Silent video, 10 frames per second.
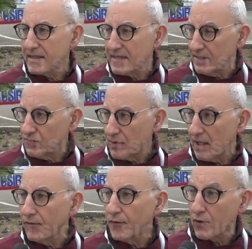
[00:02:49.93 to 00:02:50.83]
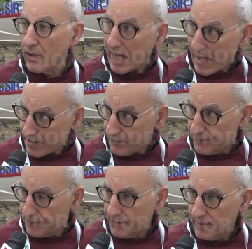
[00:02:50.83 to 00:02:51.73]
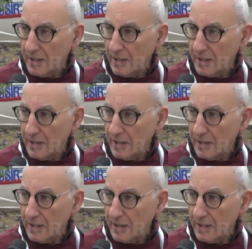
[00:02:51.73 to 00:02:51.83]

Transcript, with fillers: central for life